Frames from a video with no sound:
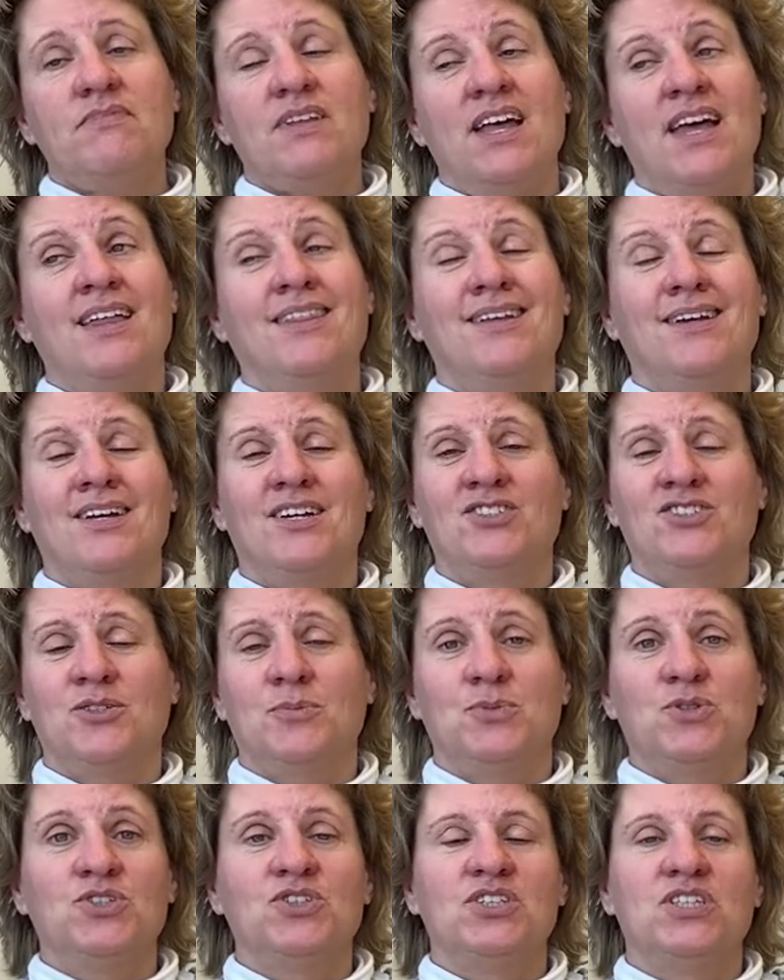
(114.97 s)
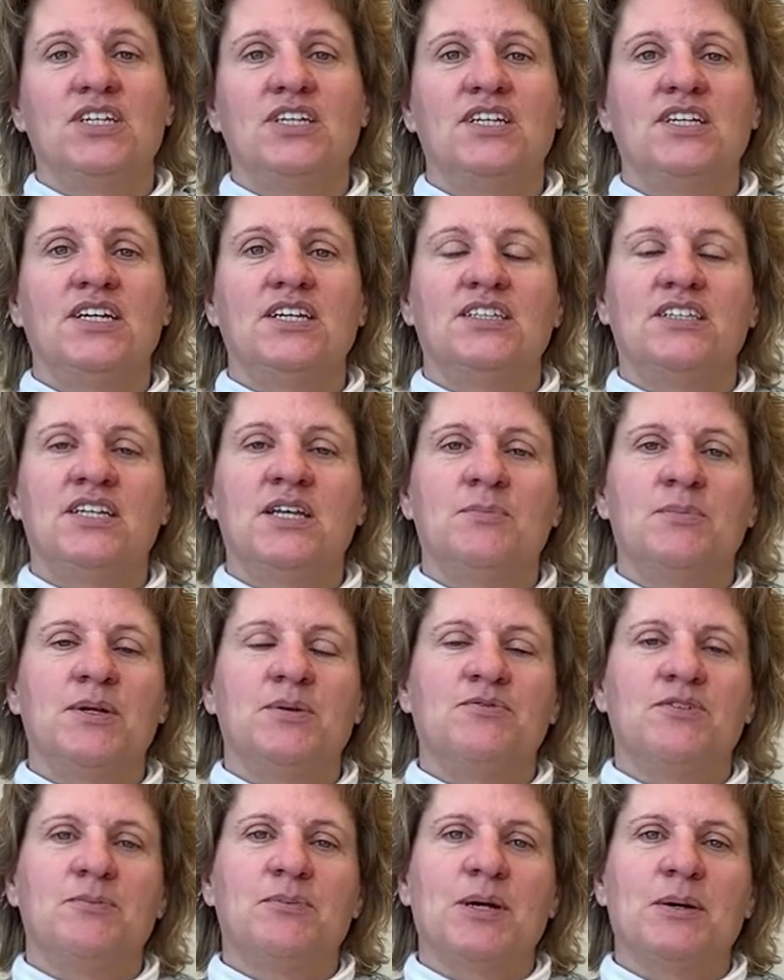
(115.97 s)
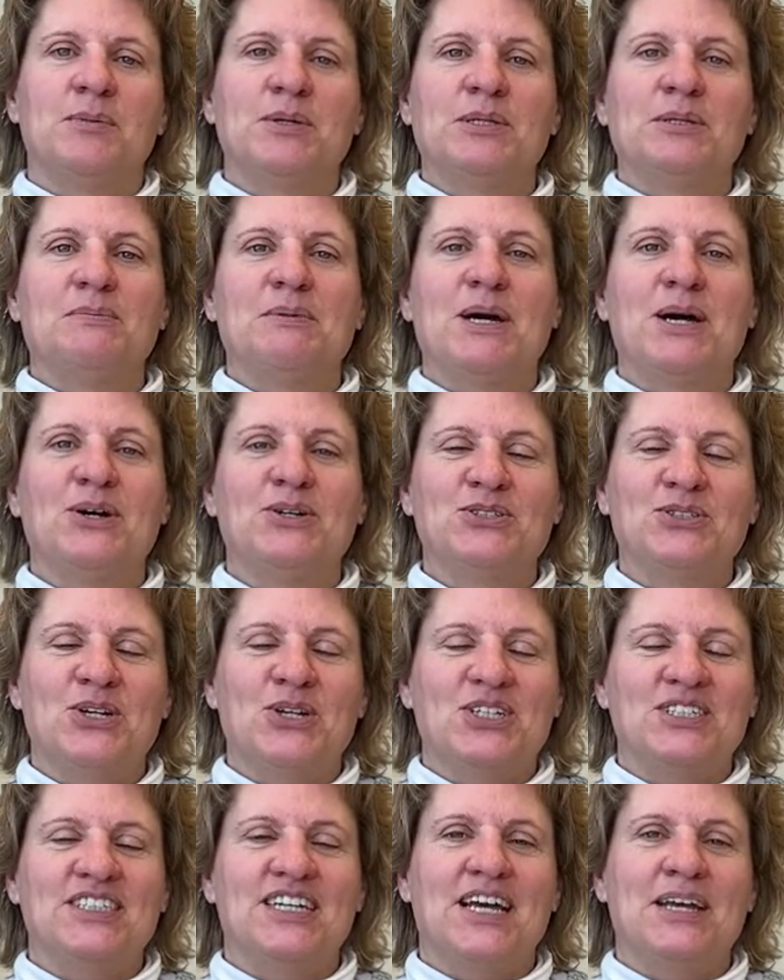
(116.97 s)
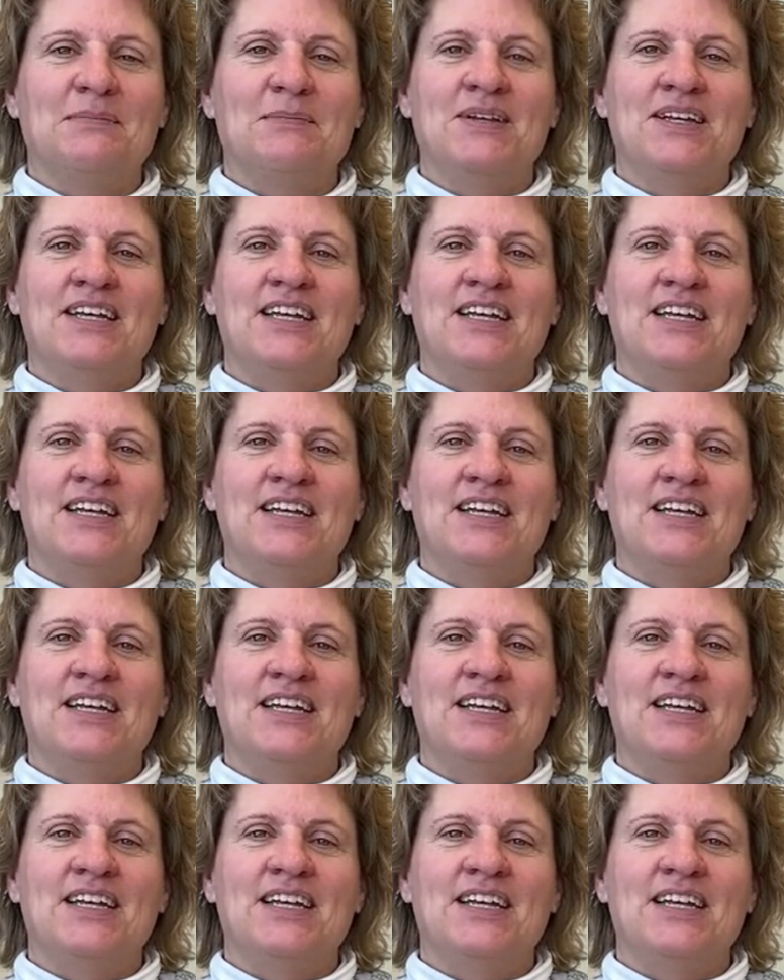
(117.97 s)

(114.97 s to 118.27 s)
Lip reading: and the customers, to keep them from coming to my house all the time,